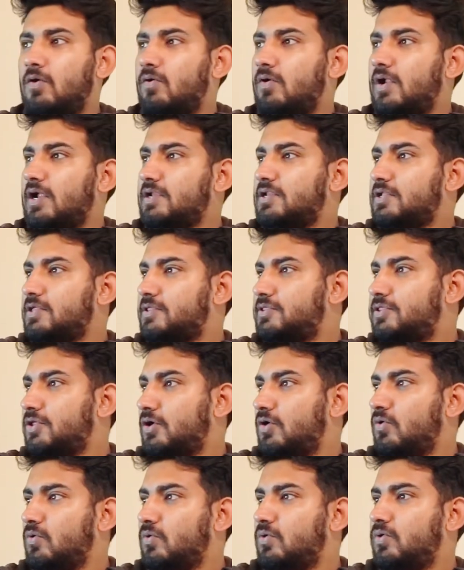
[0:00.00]
Alright,
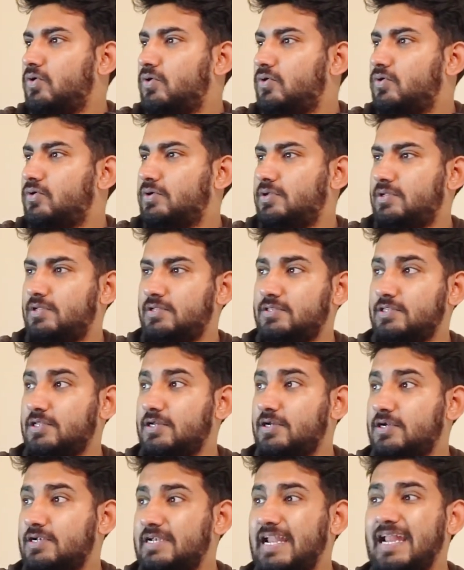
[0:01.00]
so
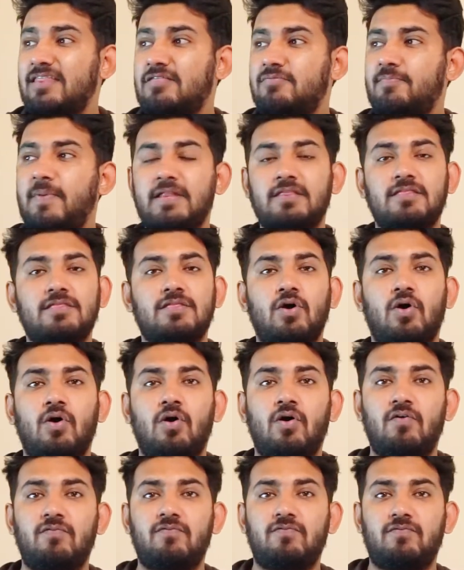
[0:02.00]
the tech specs
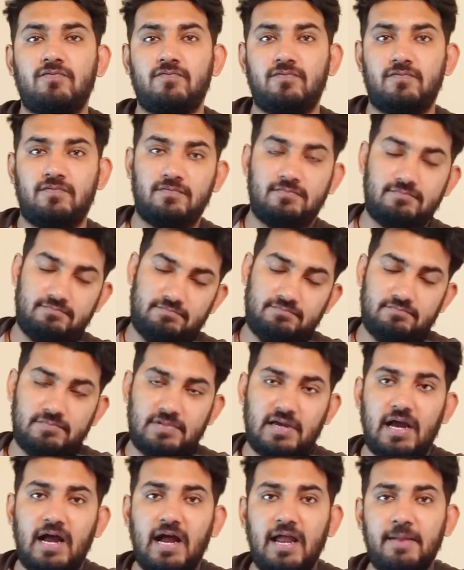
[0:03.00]
of
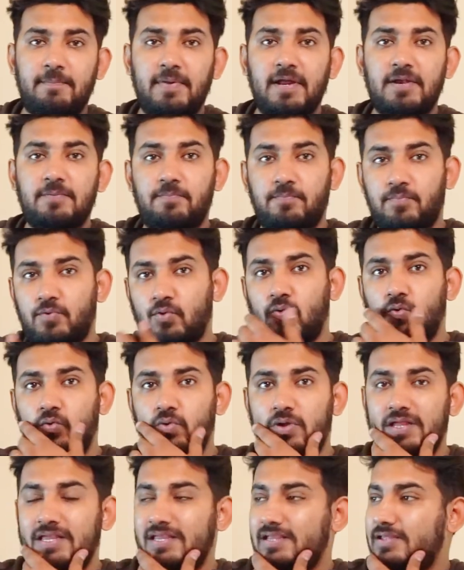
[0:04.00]
the iPad
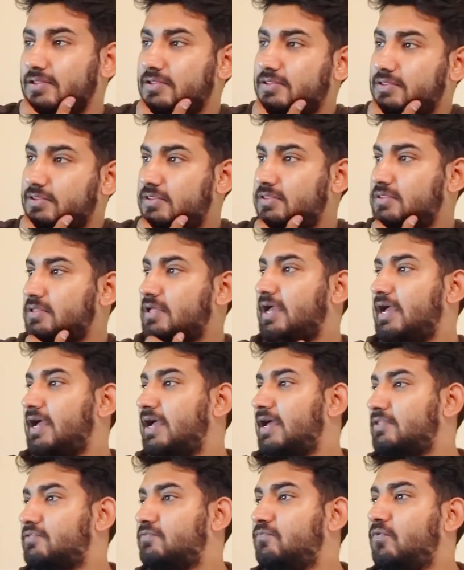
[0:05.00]
Pro is as
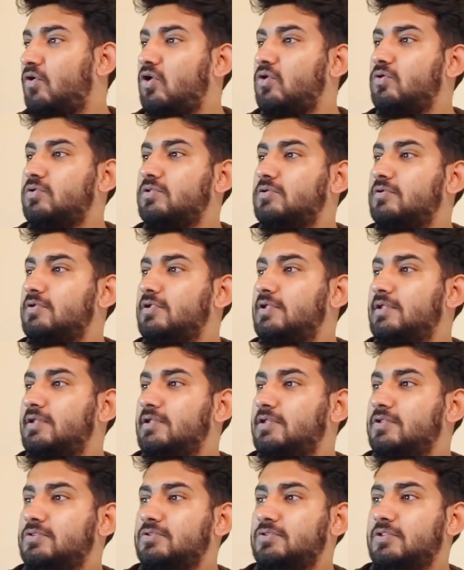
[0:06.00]
uh, follow.
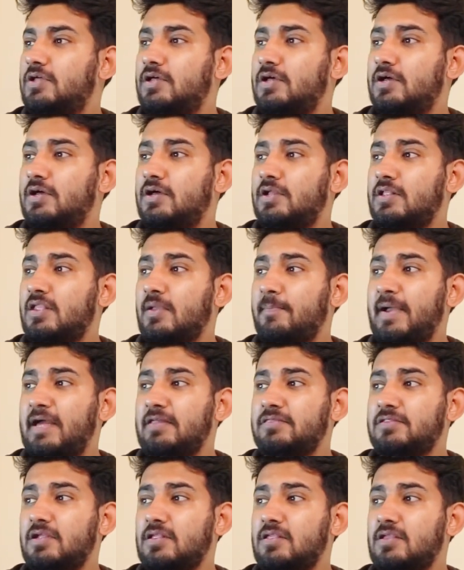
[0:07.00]
The
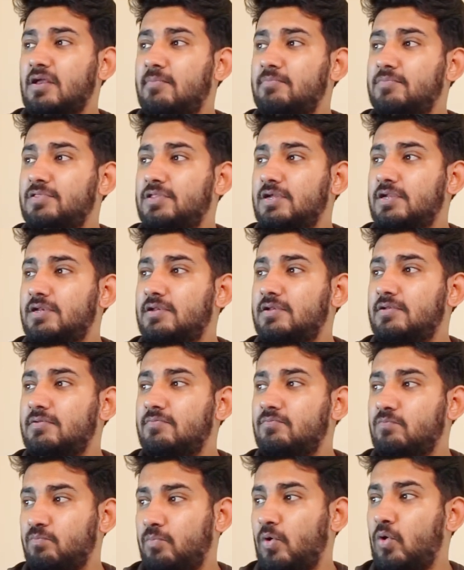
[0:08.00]
capacity comes
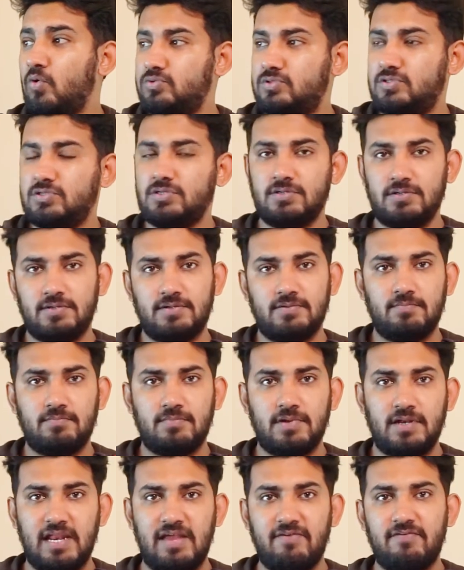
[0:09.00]
in both
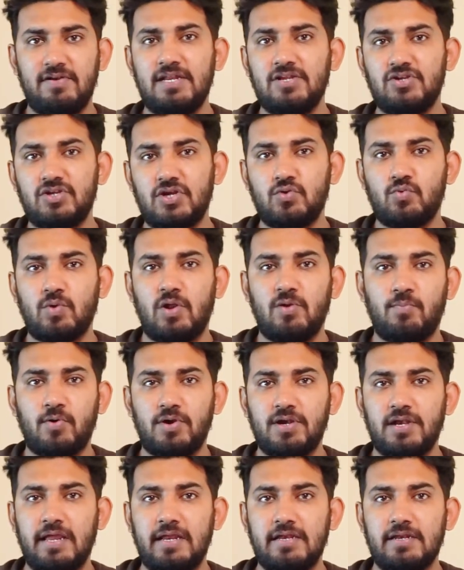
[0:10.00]
11 inch and
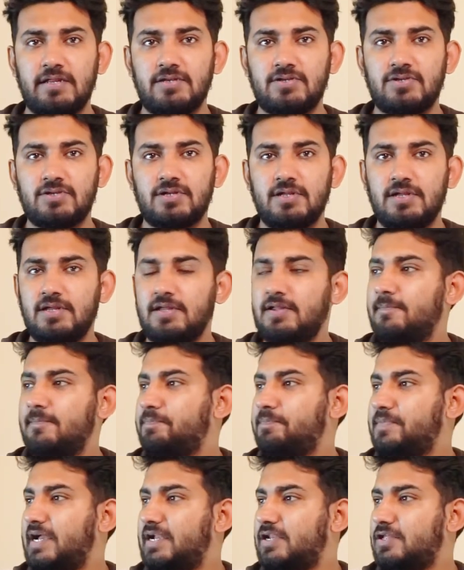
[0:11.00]
12.9 inch.
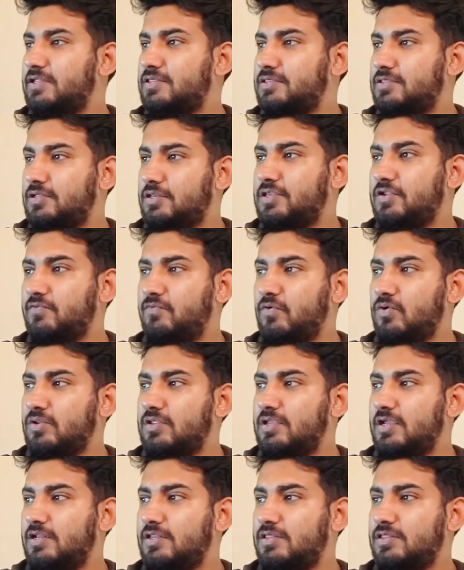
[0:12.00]
That is
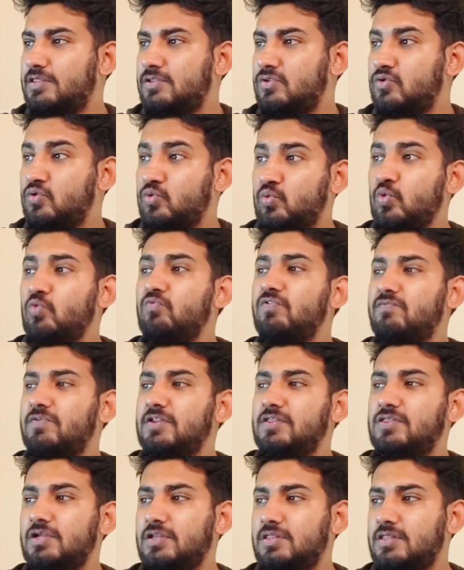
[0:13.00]
64 gigs,
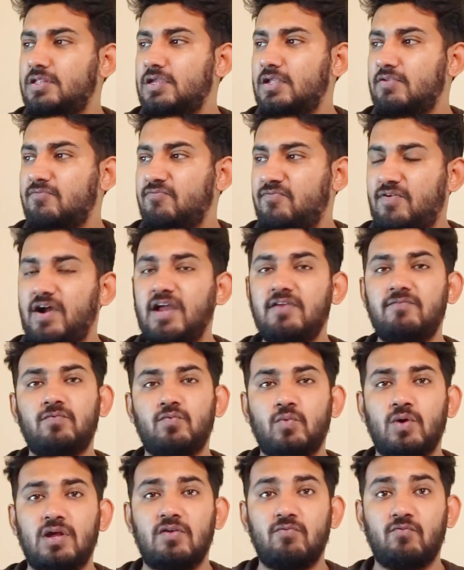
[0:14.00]
256 gigs,
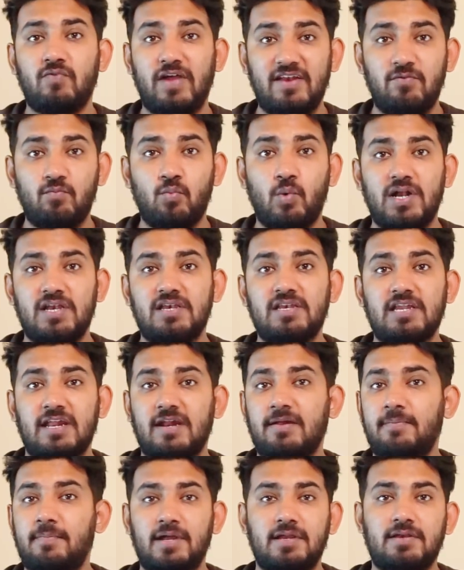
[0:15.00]
512 and 1
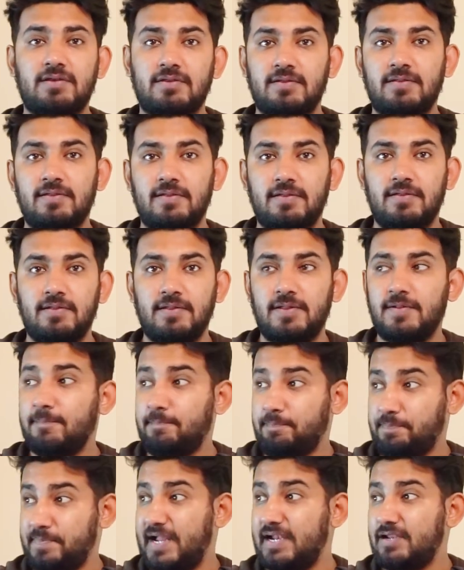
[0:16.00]
terabyte.
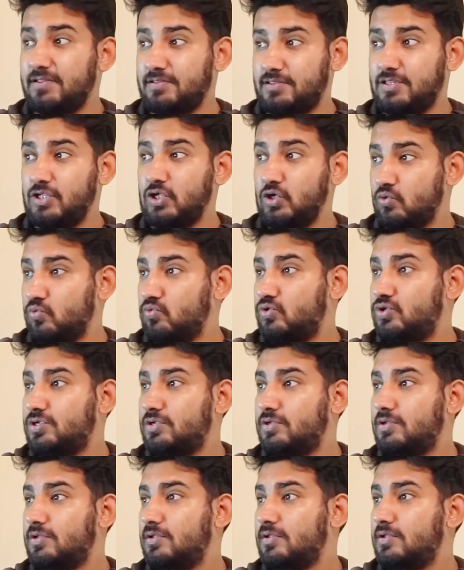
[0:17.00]
That is huge.